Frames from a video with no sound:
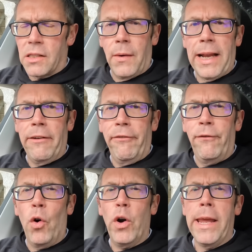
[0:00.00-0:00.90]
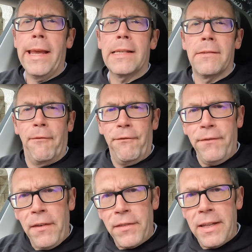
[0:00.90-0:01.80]
So I get 4 years and
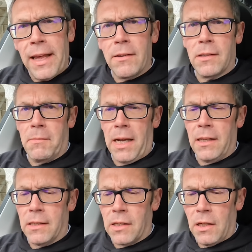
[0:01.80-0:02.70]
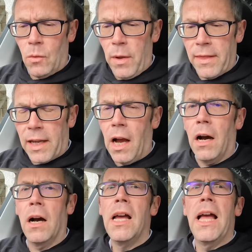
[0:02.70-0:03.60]
50,000 miles with the
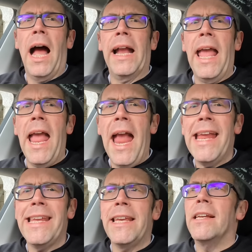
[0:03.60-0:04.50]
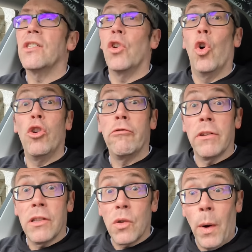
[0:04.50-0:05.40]
car. I get 8 years and
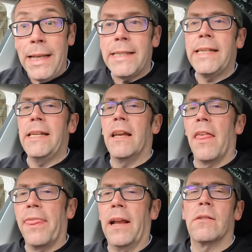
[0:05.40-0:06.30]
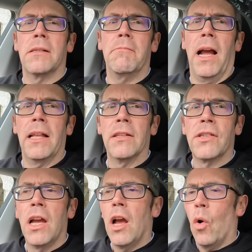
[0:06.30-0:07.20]
120,000
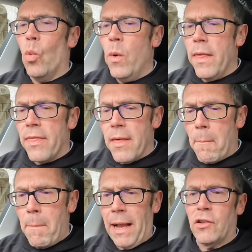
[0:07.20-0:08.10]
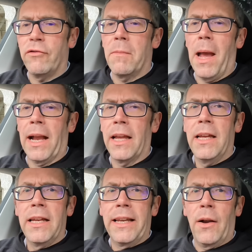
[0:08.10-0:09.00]
miles with the battery pack.
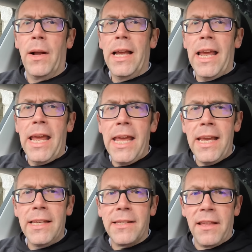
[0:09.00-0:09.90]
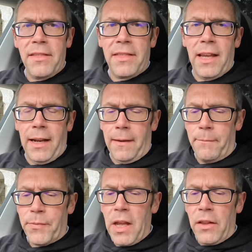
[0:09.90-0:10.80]
Now, here's the thing.
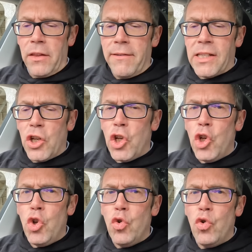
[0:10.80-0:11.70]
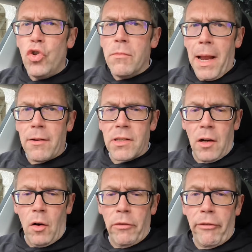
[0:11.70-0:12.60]
There is a huge amount
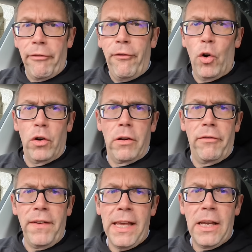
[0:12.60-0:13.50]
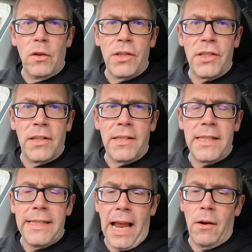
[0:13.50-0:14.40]
of FUD, fear,
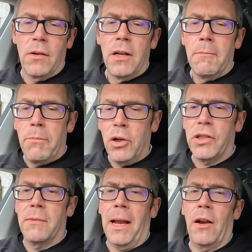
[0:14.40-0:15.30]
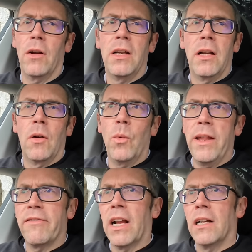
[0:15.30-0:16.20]
uncertainty, doubt, pushed about
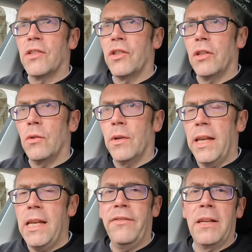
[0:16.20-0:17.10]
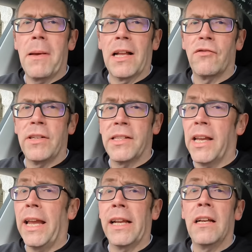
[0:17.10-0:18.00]
with regards to EV batteries,
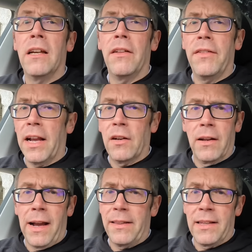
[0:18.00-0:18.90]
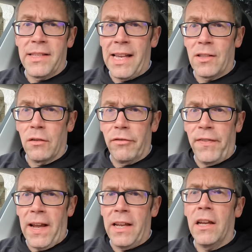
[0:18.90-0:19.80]
saying they're going to either set on
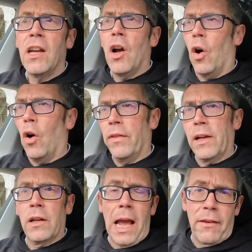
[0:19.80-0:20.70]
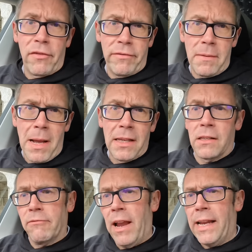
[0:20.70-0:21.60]
fire or they're going to have 3 miles
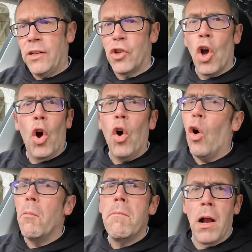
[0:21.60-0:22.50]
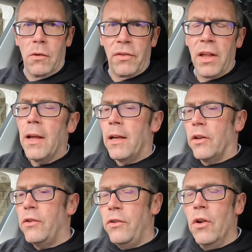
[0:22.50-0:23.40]
of range or both.
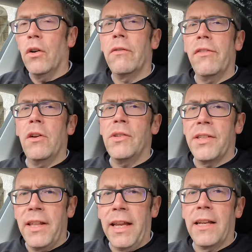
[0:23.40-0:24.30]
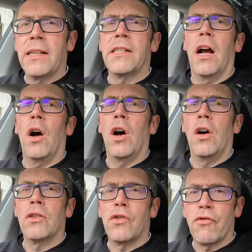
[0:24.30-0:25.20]
None of those things
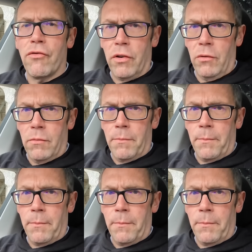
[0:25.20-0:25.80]
are true.